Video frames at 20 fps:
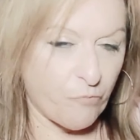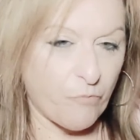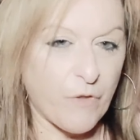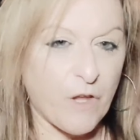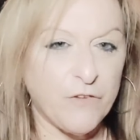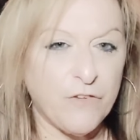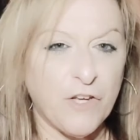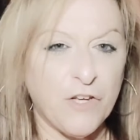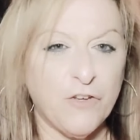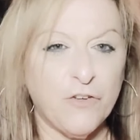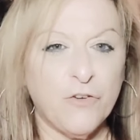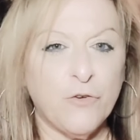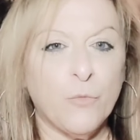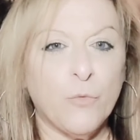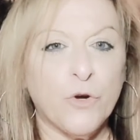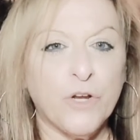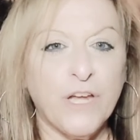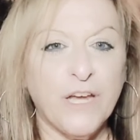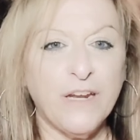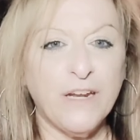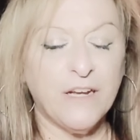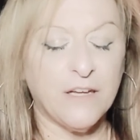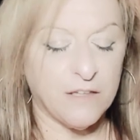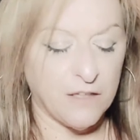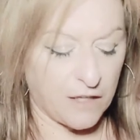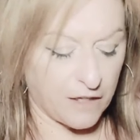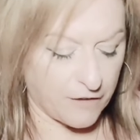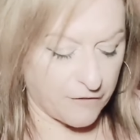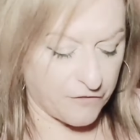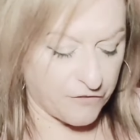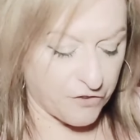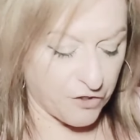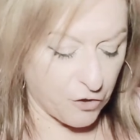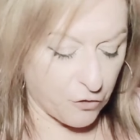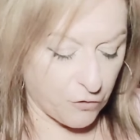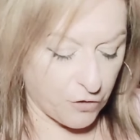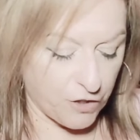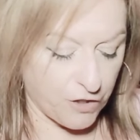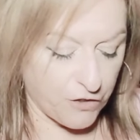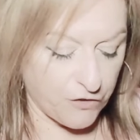I'll tell you, we're getting a lot of
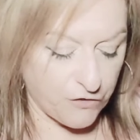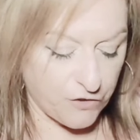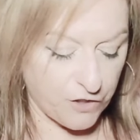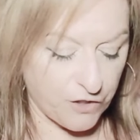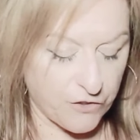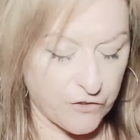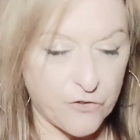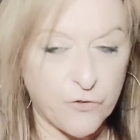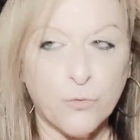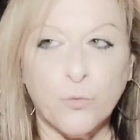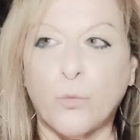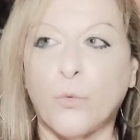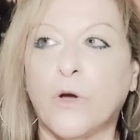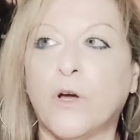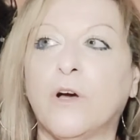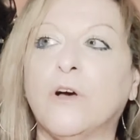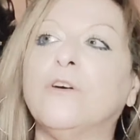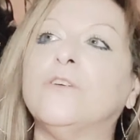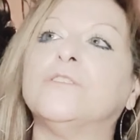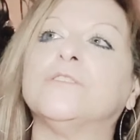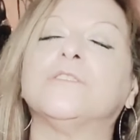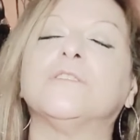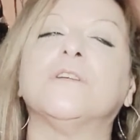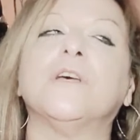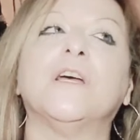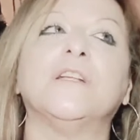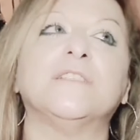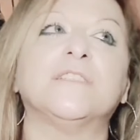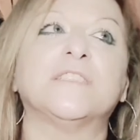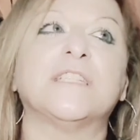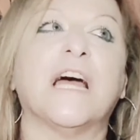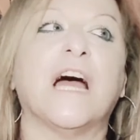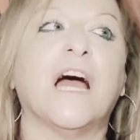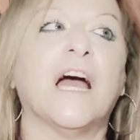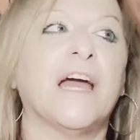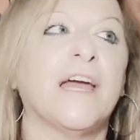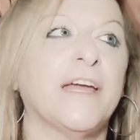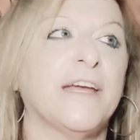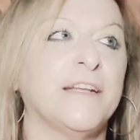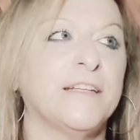synchronicities as well, and
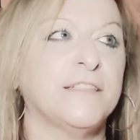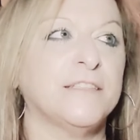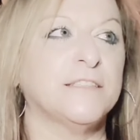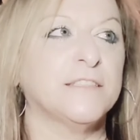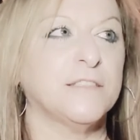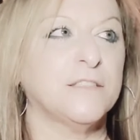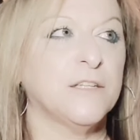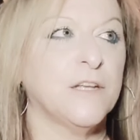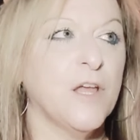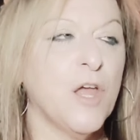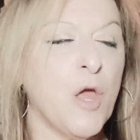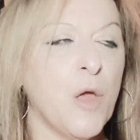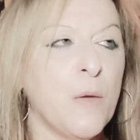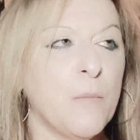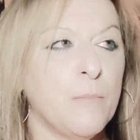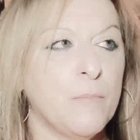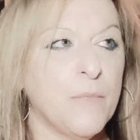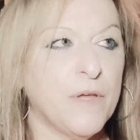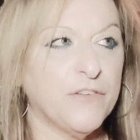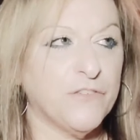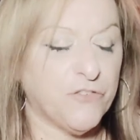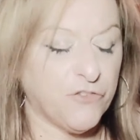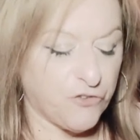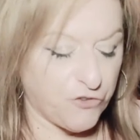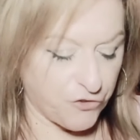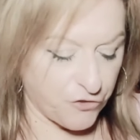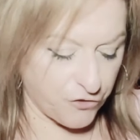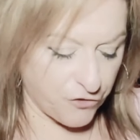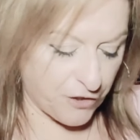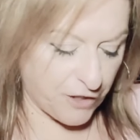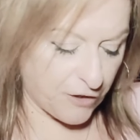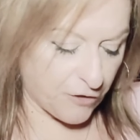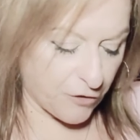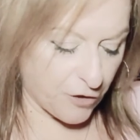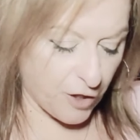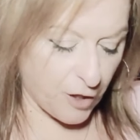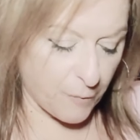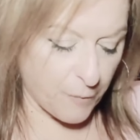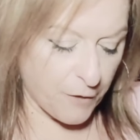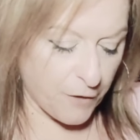signs and messages that are
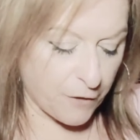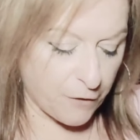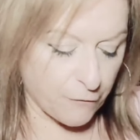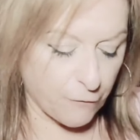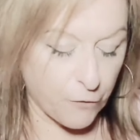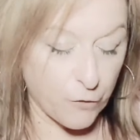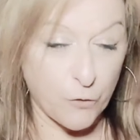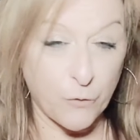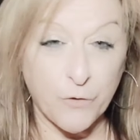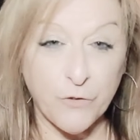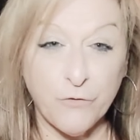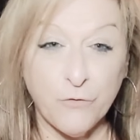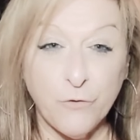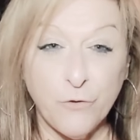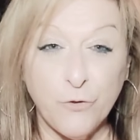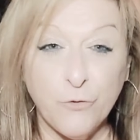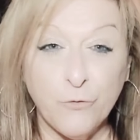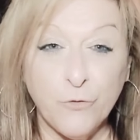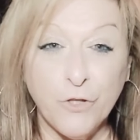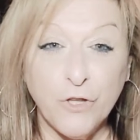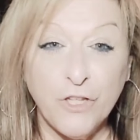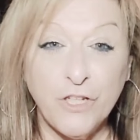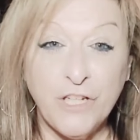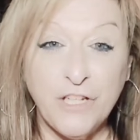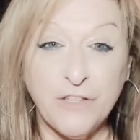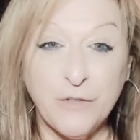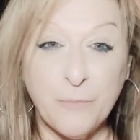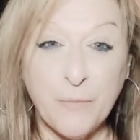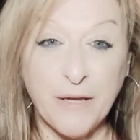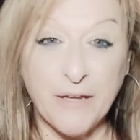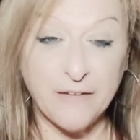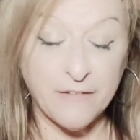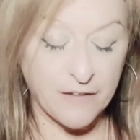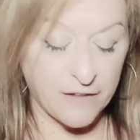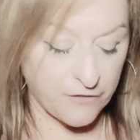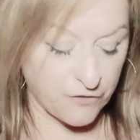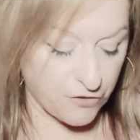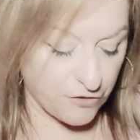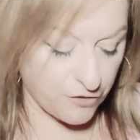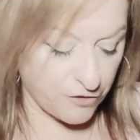coming through. You really need to pay
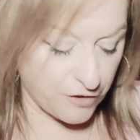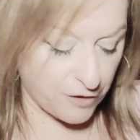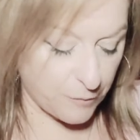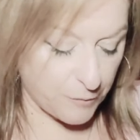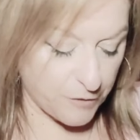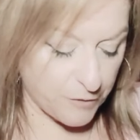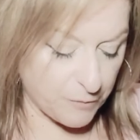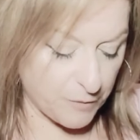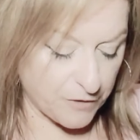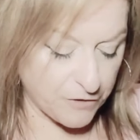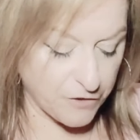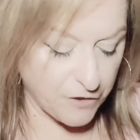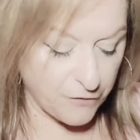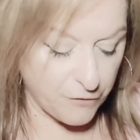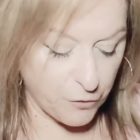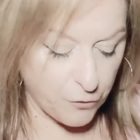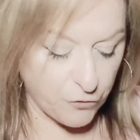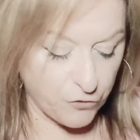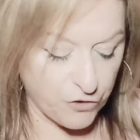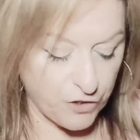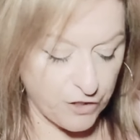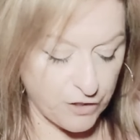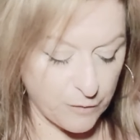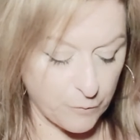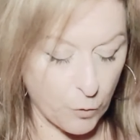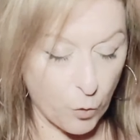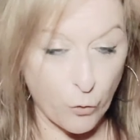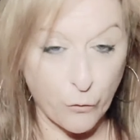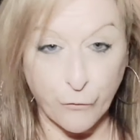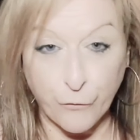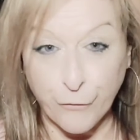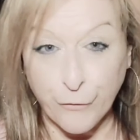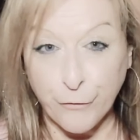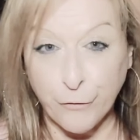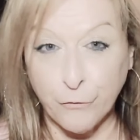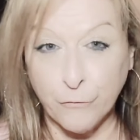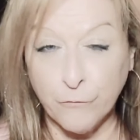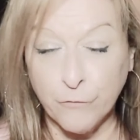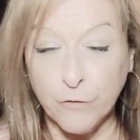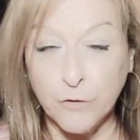attention to them, especially if you see them over and
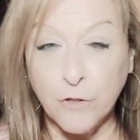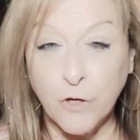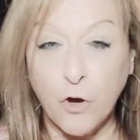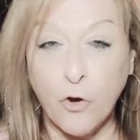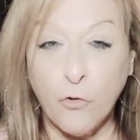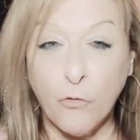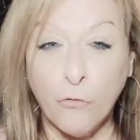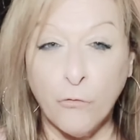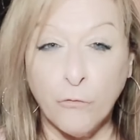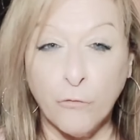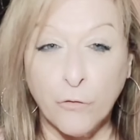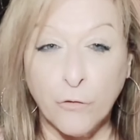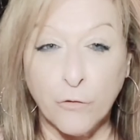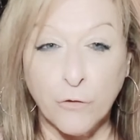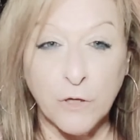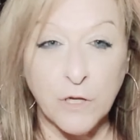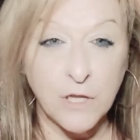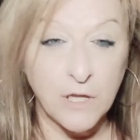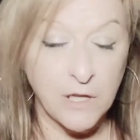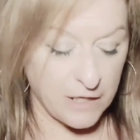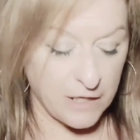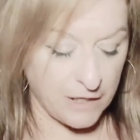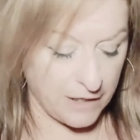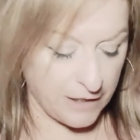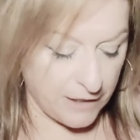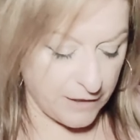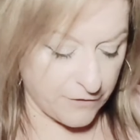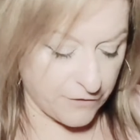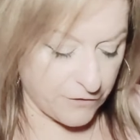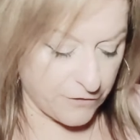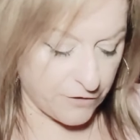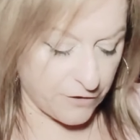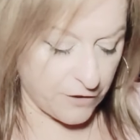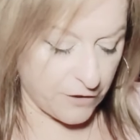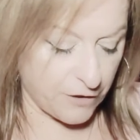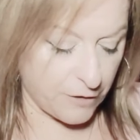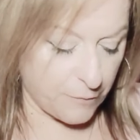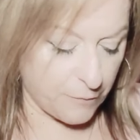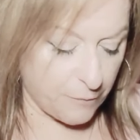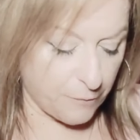over and over. It's
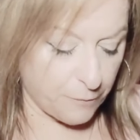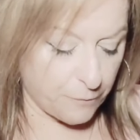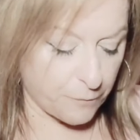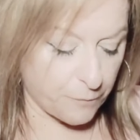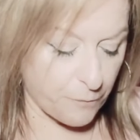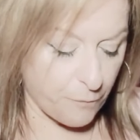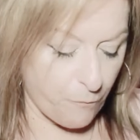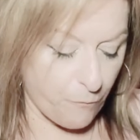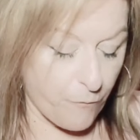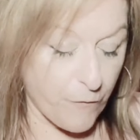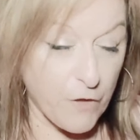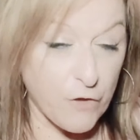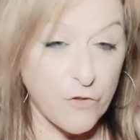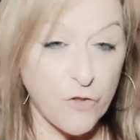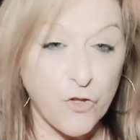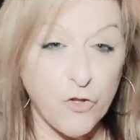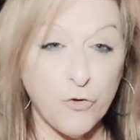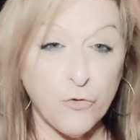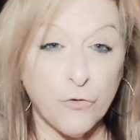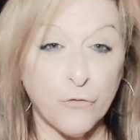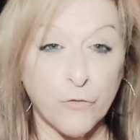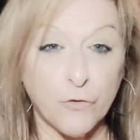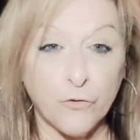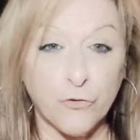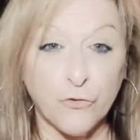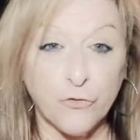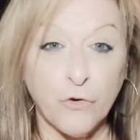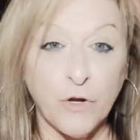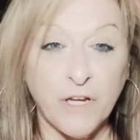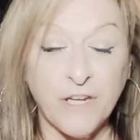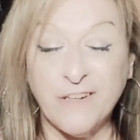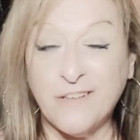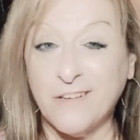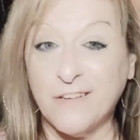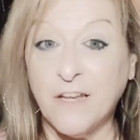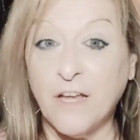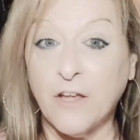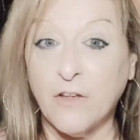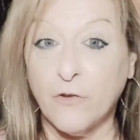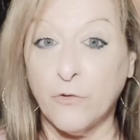the universe trying to
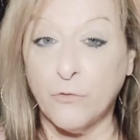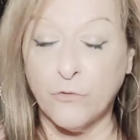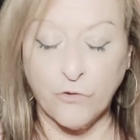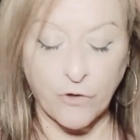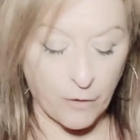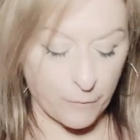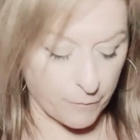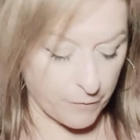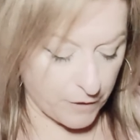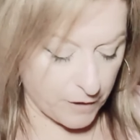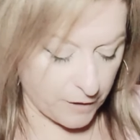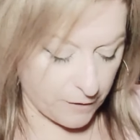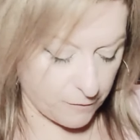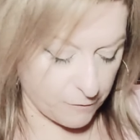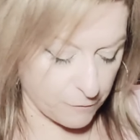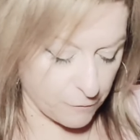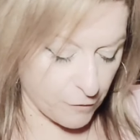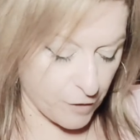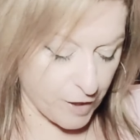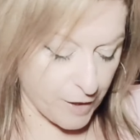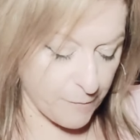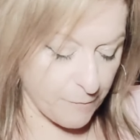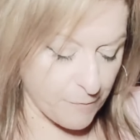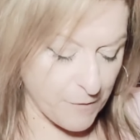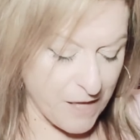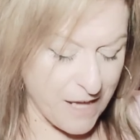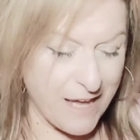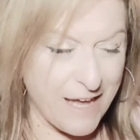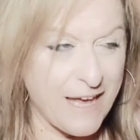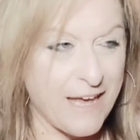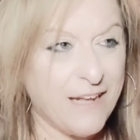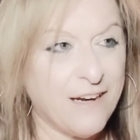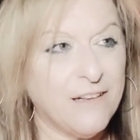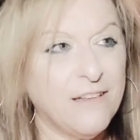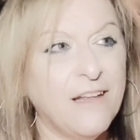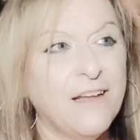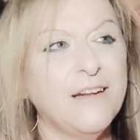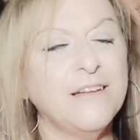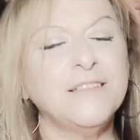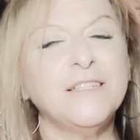tell you something, right? And a
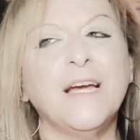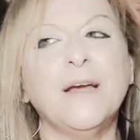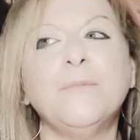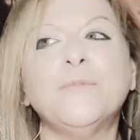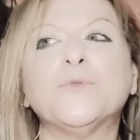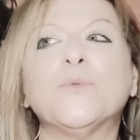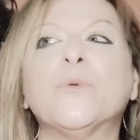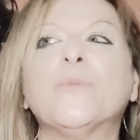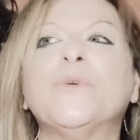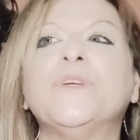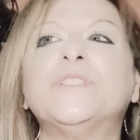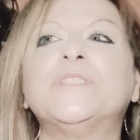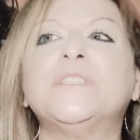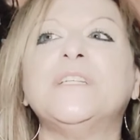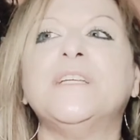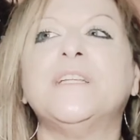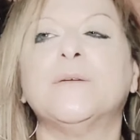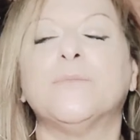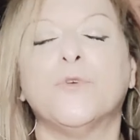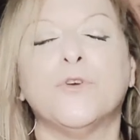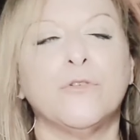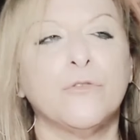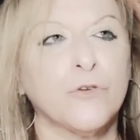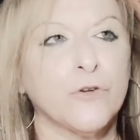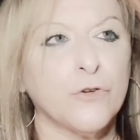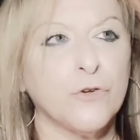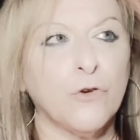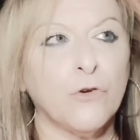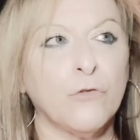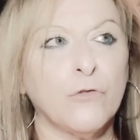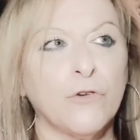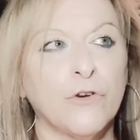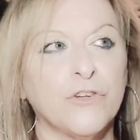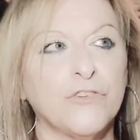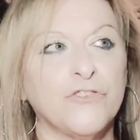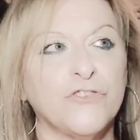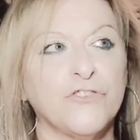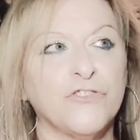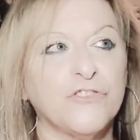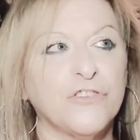lot of times when we see them over and over,
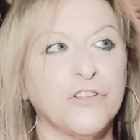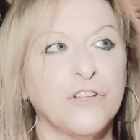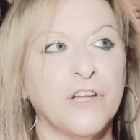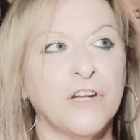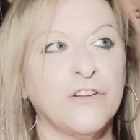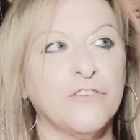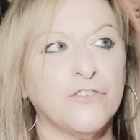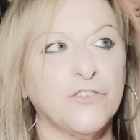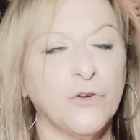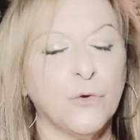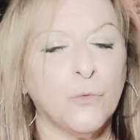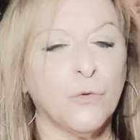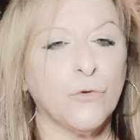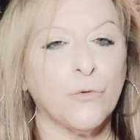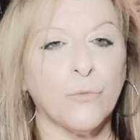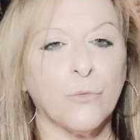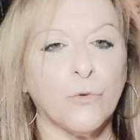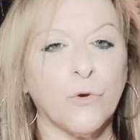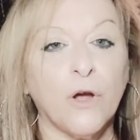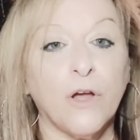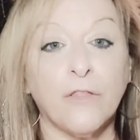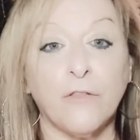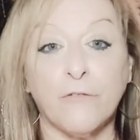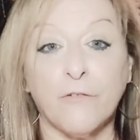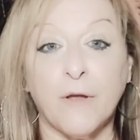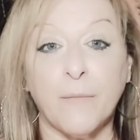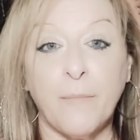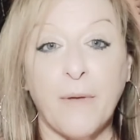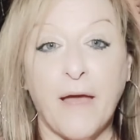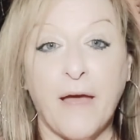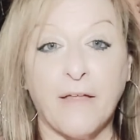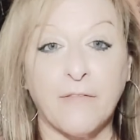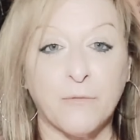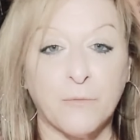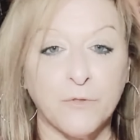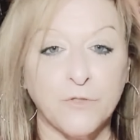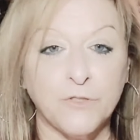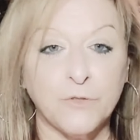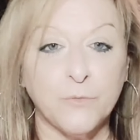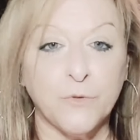it's just to let us know we're on the right path.
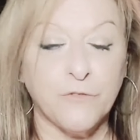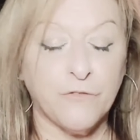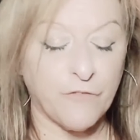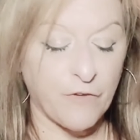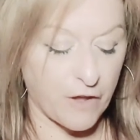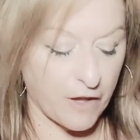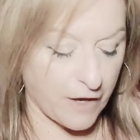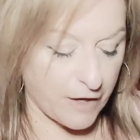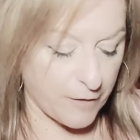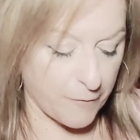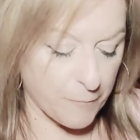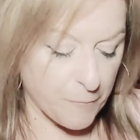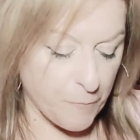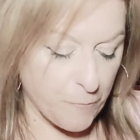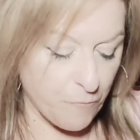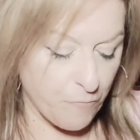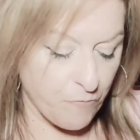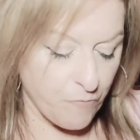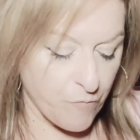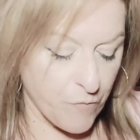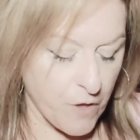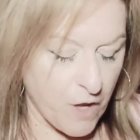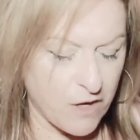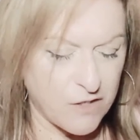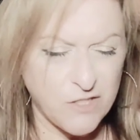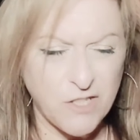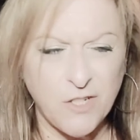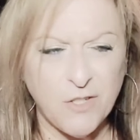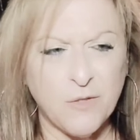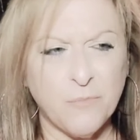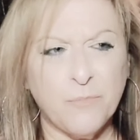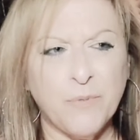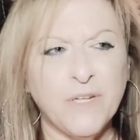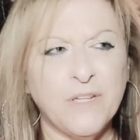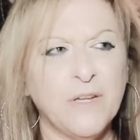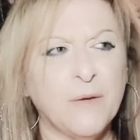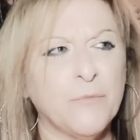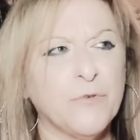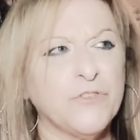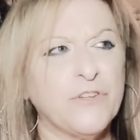We're doing fine. I'll tell you, the big
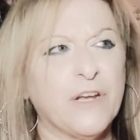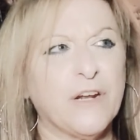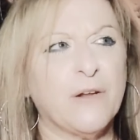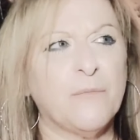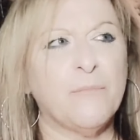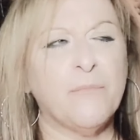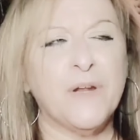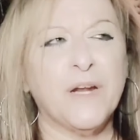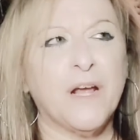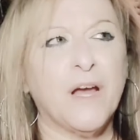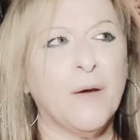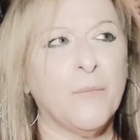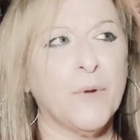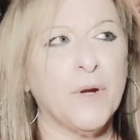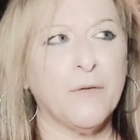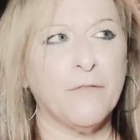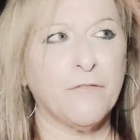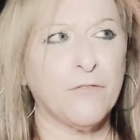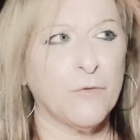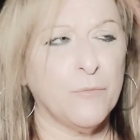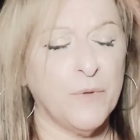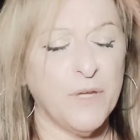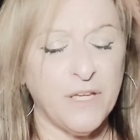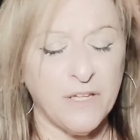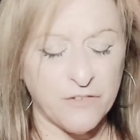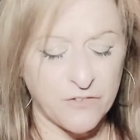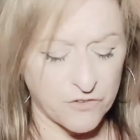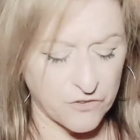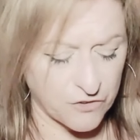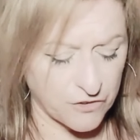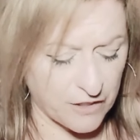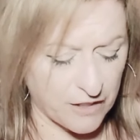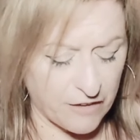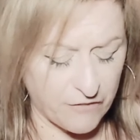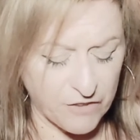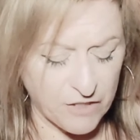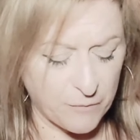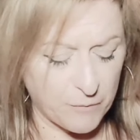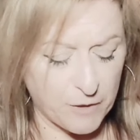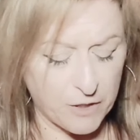numbers that have been coming up for me is just like
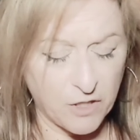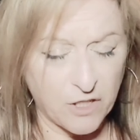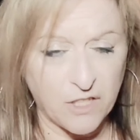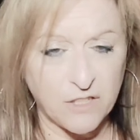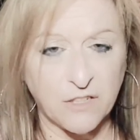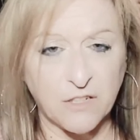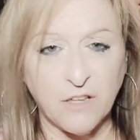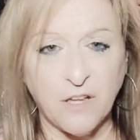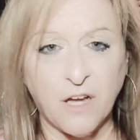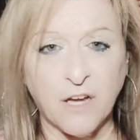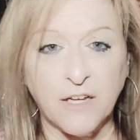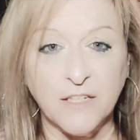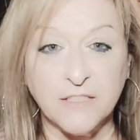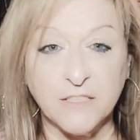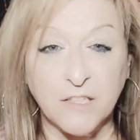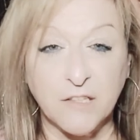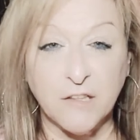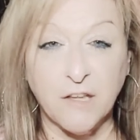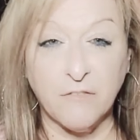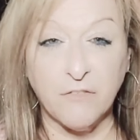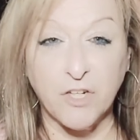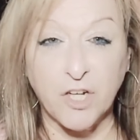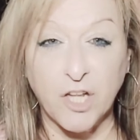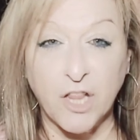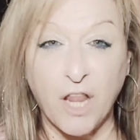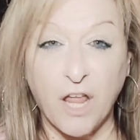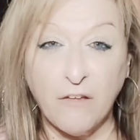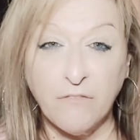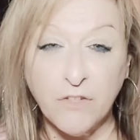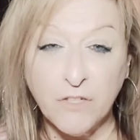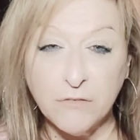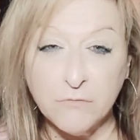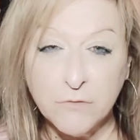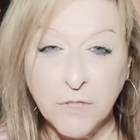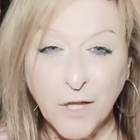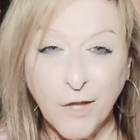every time I look at the clock, it's 11:11.